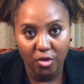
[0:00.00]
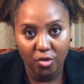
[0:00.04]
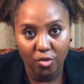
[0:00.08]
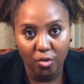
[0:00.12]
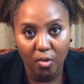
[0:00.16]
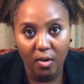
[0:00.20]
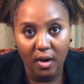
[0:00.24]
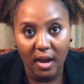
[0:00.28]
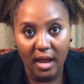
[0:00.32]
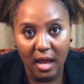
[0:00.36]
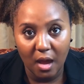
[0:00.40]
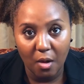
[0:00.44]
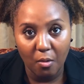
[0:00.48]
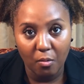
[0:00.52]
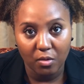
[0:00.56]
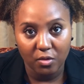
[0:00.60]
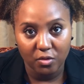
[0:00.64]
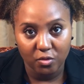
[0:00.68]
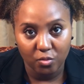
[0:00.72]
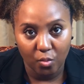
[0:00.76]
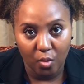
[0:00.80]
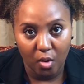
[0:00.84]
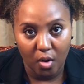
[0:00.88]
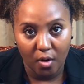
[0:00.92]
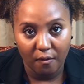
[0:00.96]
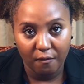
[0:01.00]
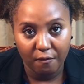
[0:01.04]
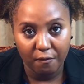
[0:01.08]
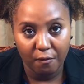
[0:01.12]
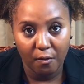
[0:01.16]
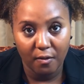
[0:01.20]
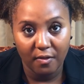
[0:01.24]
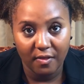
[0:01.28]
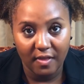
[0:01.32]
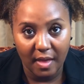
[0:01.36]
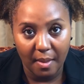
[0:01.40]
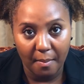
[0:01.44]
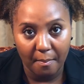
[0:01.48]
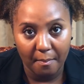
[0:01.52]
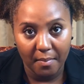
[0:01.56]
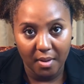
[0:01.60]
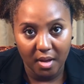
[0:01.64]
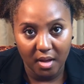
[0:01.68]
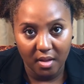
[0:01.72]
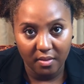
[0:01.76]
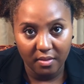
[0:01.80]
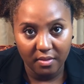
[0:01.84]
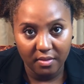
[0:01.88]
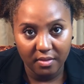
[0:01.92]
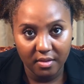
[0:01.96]
your hours were for that
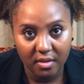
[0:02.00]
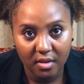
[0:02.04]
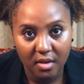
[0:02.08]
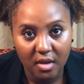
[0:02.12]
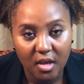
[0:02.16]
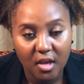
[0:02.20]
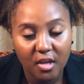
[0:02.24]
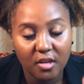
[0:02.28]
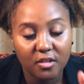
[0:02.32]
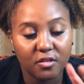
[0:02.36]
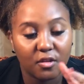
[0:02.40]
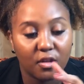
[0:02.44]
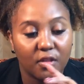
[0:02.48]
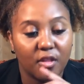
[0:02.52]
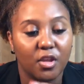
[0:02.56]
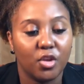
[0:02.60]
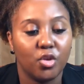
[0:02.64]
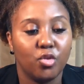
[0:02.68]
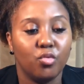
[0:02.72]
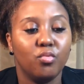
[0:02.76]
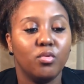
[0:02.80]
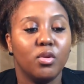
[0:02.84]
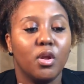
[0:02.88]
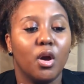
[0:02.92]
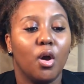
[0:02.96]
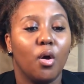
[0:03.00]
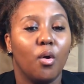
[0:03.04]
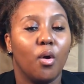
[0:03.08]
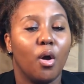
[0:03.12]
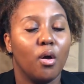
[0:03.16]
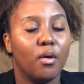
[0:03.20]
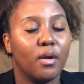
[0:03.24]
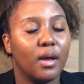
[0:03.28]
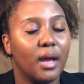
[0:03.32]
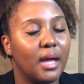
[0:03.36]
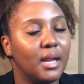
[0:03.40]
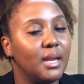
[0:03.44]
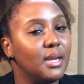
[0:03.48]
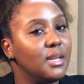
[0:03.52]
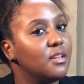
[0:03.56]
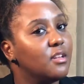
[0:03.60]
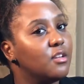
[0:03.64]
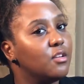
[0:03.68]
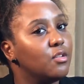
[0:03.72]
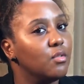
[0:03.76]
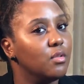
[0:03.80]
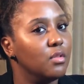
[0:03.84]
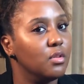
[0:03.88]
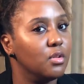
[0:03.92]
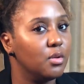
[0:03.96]
month, so that you know, okay, I need to
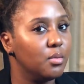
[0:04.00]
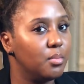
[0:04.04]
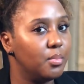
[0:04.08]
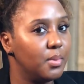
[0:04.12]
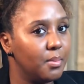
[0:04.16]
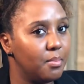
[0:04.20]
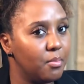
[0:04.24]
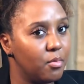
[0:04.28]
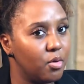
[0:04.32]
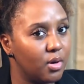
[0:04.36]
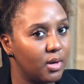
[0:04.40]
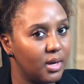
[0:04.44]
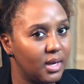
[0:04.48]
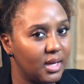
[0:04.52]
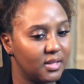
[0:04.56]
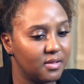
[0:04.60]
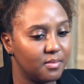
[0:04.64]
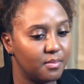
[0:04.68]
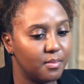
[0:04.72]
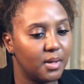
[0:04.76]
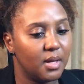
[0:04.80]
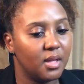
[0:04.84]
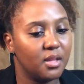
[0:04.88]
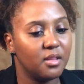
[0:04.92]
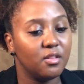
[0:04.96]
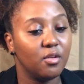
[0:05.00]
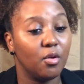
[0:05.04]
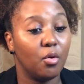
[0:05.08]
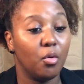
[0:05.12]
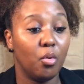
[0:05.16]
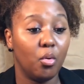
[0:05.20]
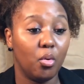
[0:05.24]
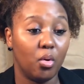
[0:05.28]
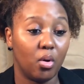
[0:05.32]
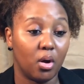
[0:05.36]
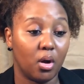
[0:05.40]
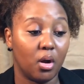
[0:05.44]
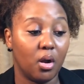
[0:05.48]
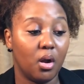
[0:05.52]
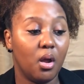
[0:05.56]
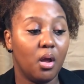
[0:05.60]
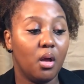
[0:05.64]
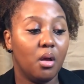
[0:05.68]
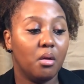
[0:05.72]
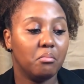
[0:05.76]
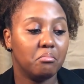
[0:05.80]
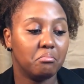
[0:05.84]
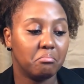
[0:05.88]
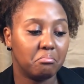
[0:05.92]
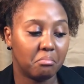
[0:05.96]
do a little bit more next month, or
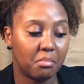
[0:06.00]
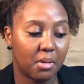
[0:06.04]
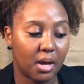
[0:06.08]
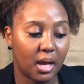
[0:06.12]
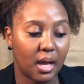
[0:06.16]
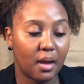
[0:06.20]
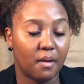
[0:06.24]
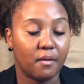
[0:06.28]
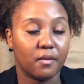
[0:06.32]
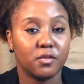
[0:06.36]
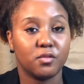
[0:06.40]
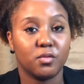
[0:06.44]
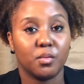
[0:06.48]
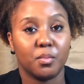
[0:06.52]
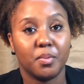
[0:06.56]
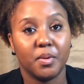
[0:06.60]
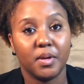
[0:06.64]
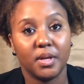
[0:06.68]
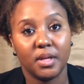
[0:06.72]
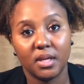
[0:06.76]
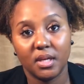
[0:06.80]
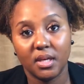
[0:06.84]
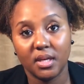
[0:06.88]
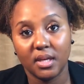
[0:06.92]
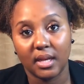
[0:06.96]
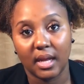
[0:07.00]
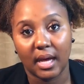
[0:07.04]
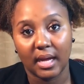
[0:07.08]
my hours were pretty good.